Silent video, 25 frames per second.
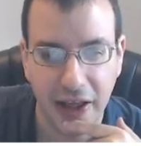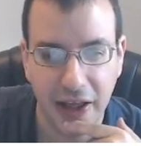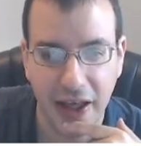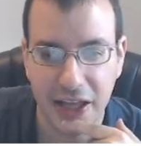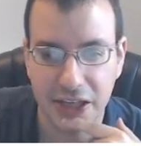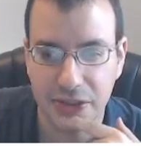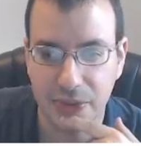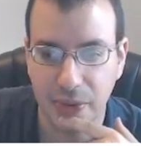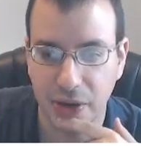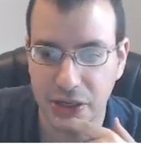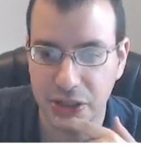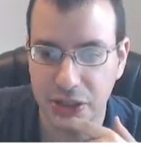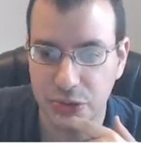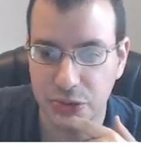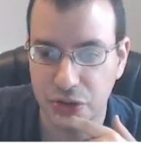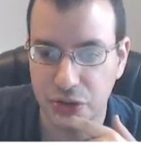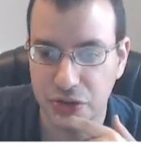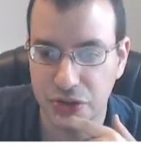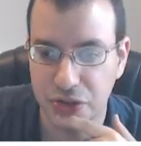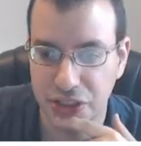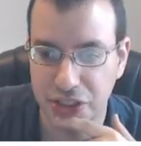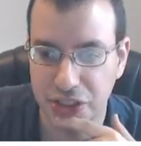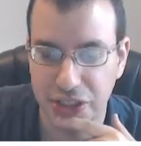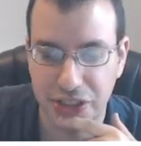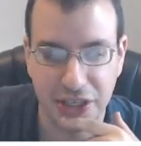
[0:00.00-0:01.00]
As the box moves
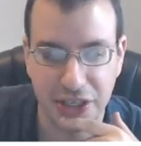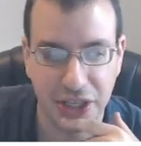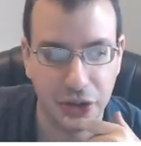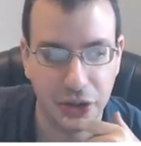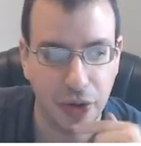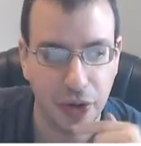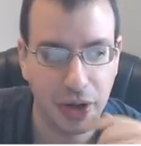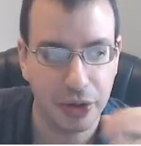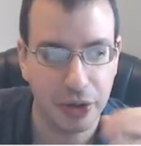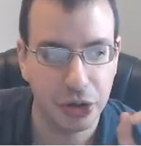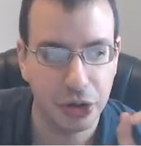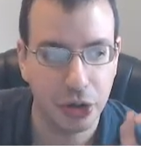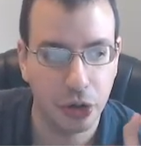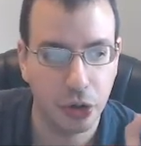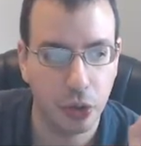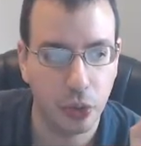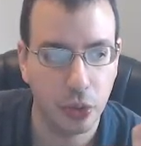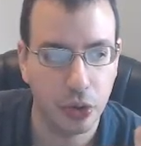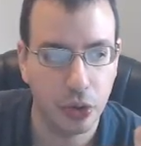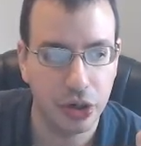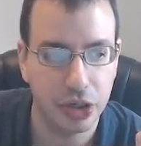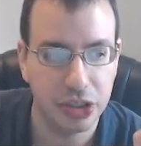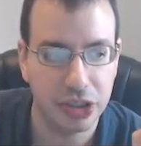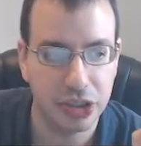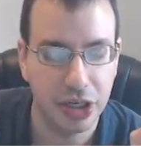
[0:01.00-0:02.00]
distance down the ramp, total
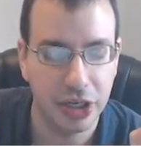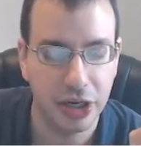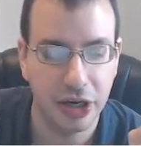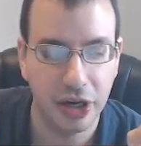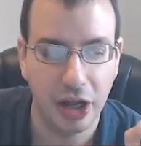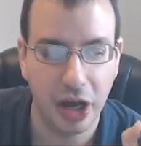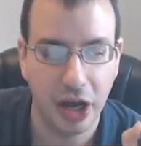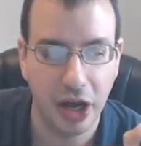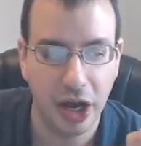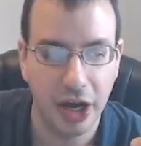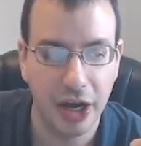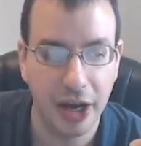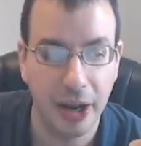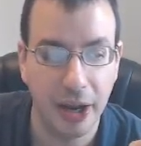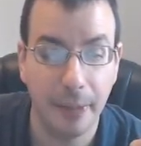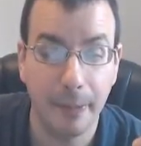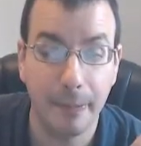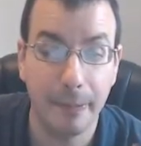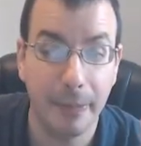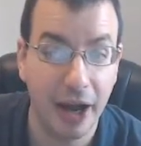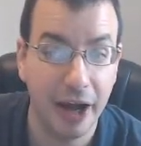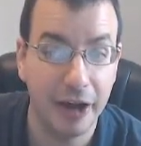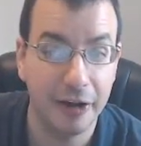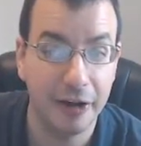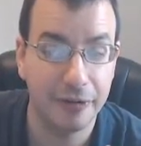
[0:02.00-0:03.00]
work done on it
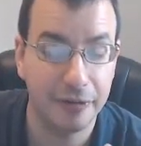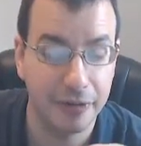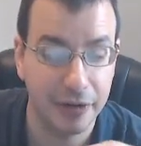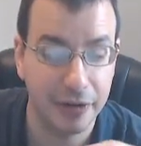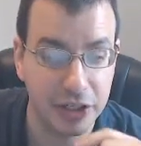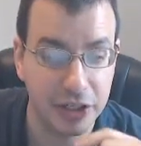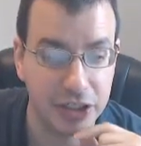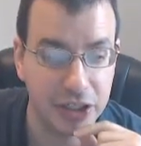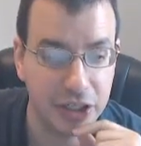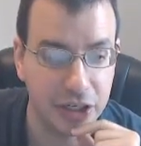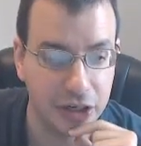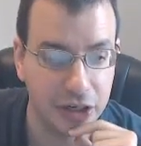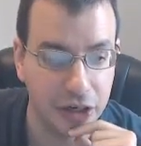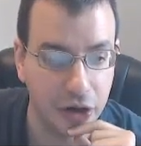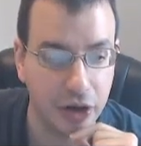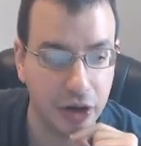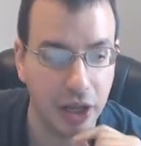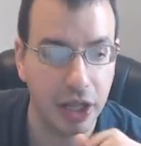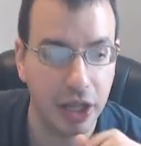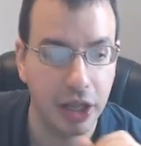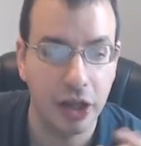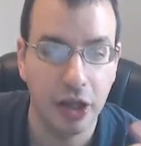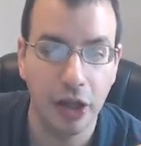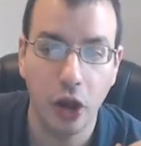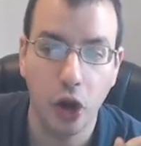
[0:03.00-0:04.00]
by friction,
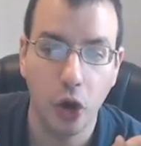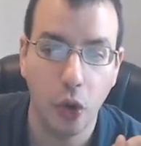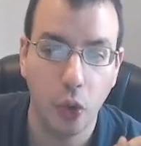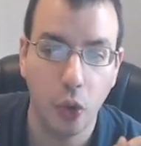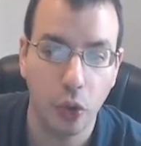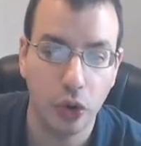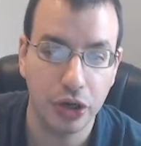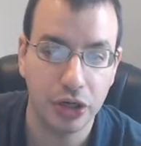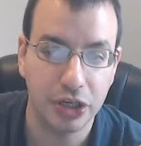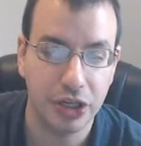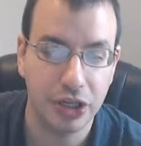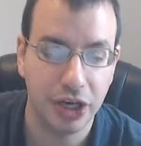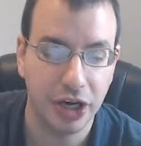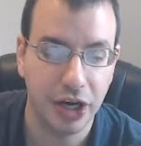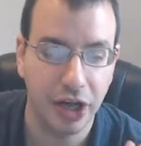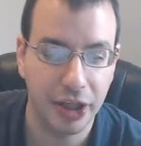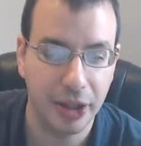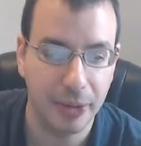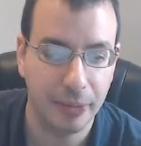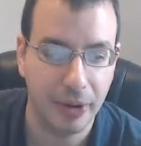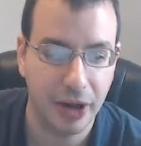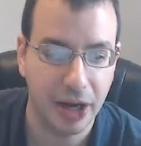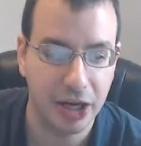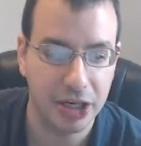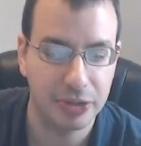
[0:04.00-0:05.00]
okay? Work done on
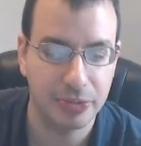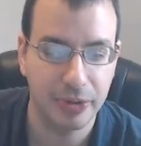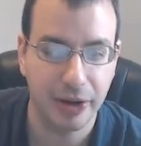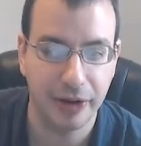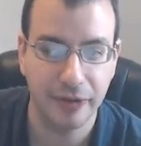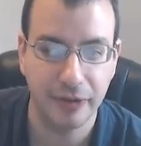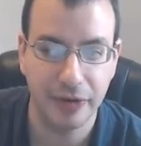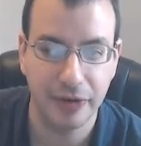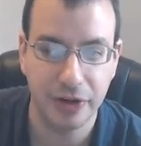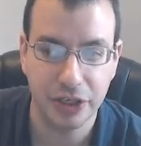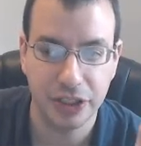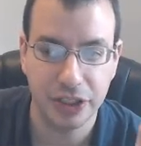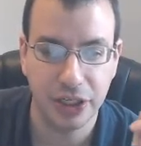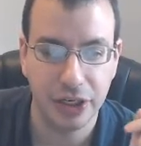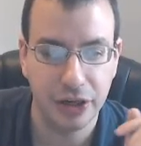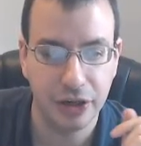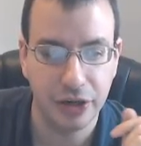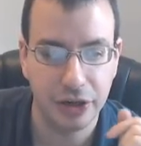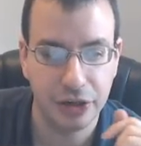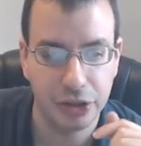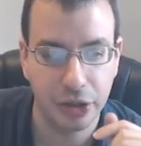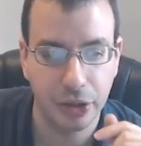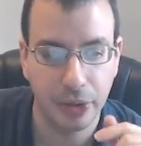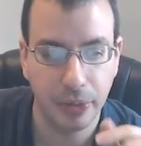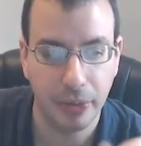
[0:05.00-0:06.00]
the box by friction.
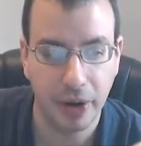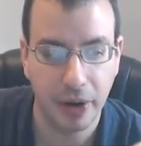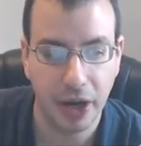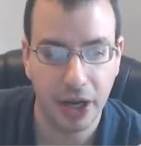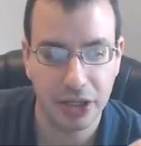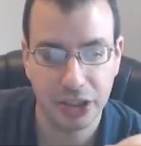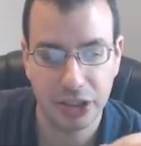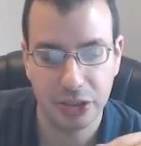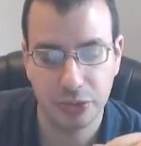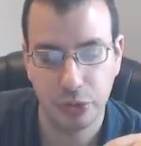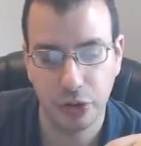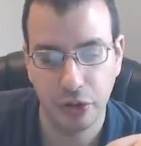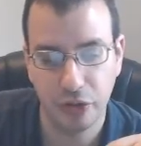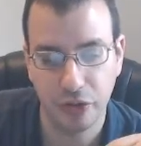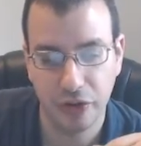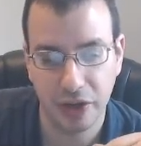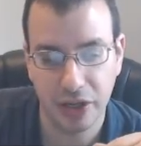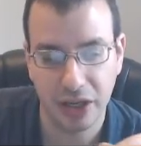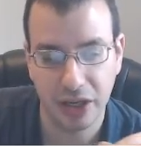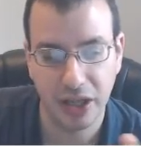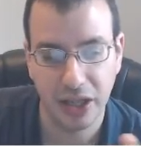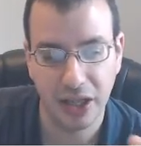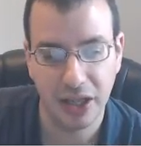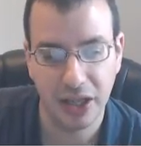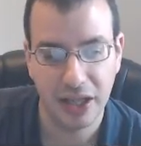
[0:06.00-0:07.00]
So box is
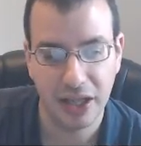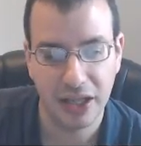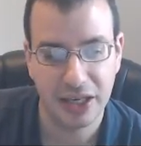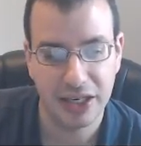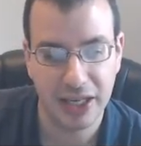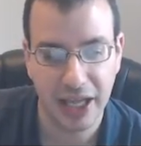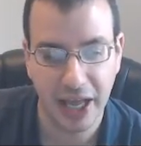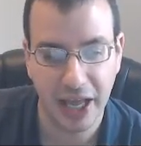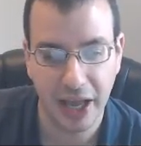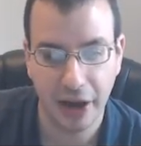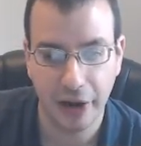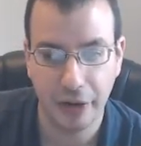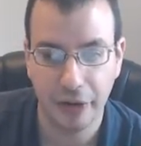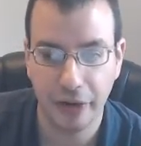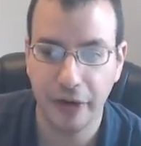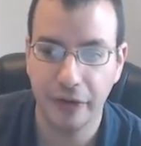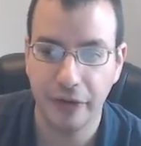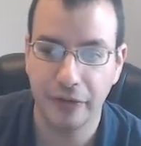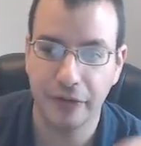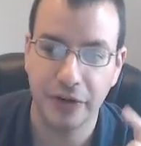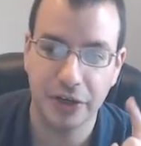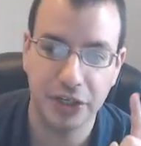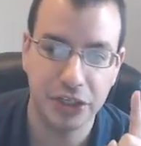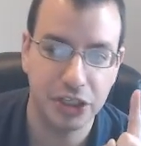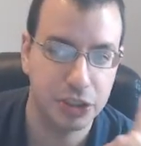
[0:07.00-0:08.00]
moving down,
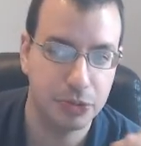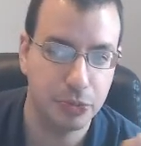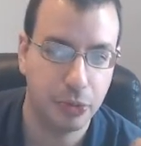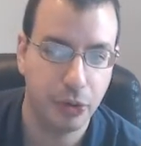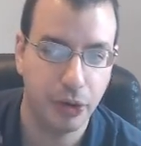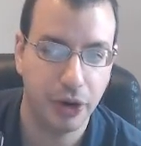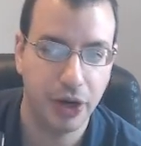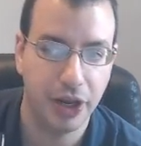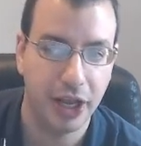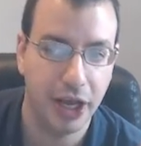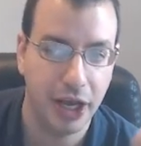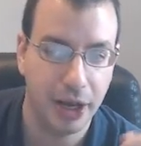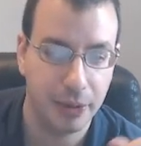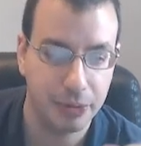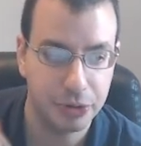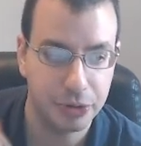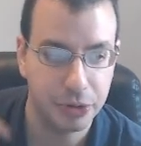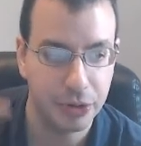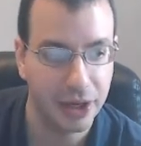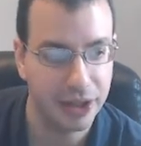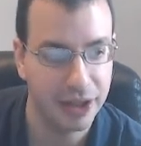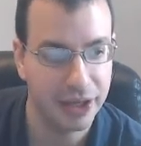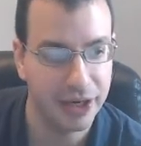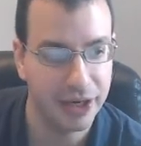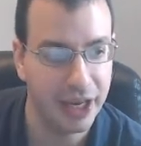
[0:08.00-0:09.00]
friction is pointing up, so
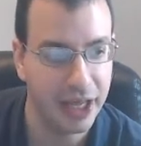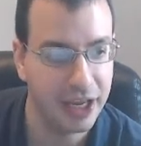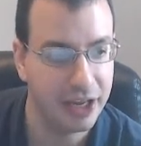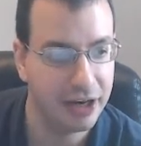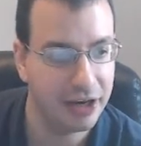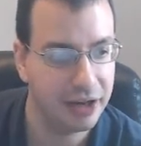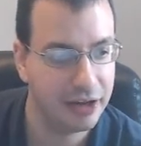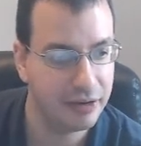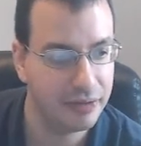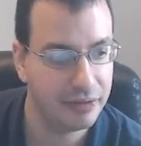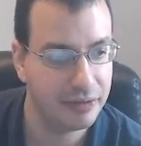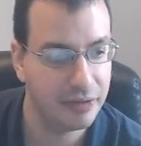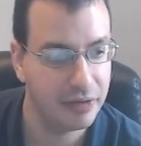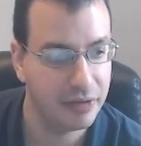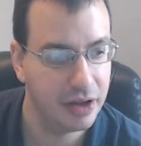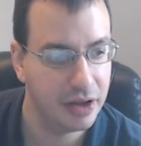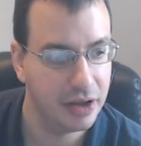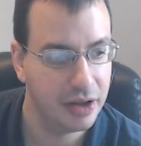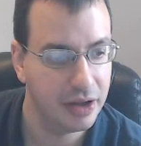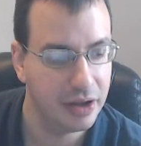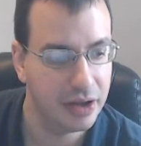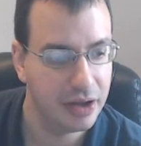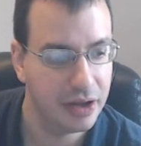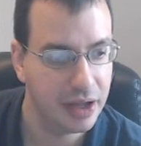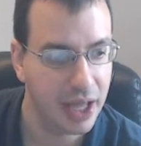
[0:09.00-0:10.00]
we got the negative,
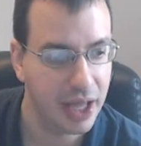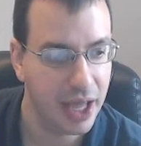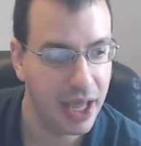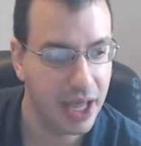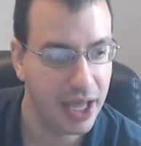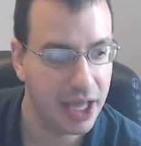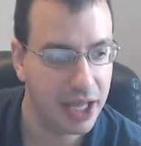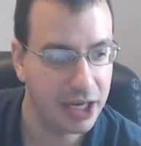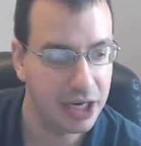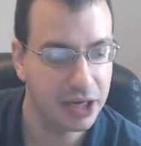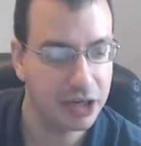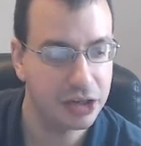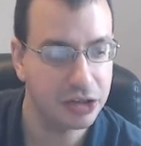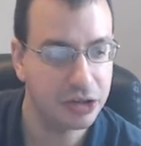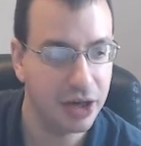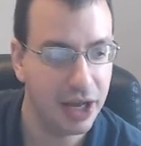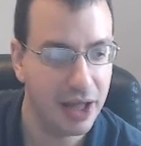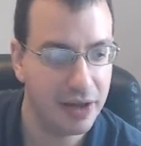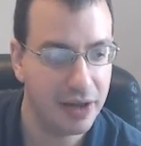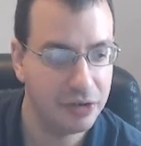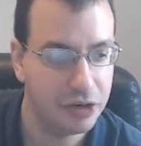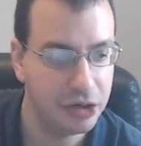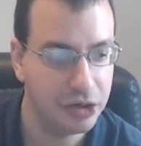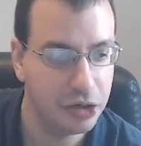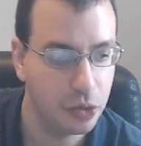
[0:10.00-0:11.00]
and it's gonna
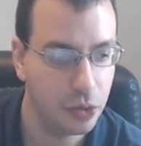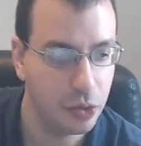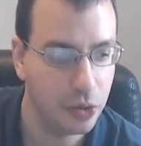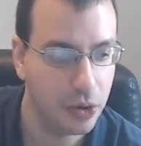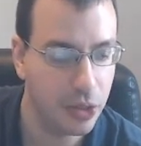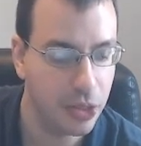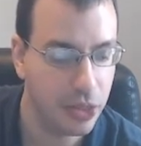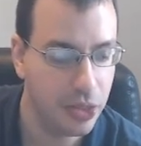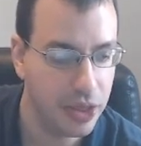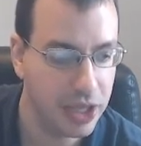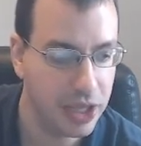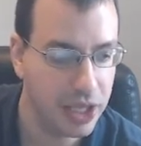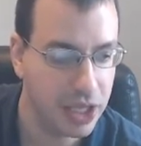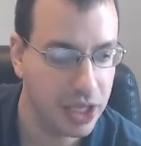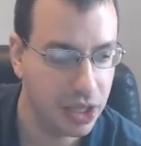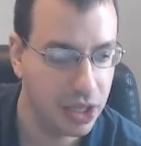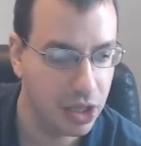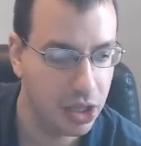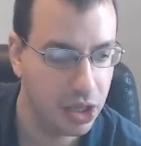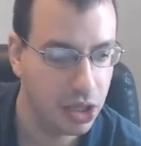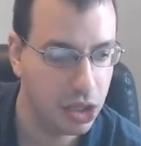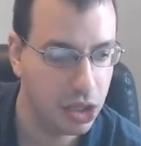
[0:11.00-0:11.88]
have to do with the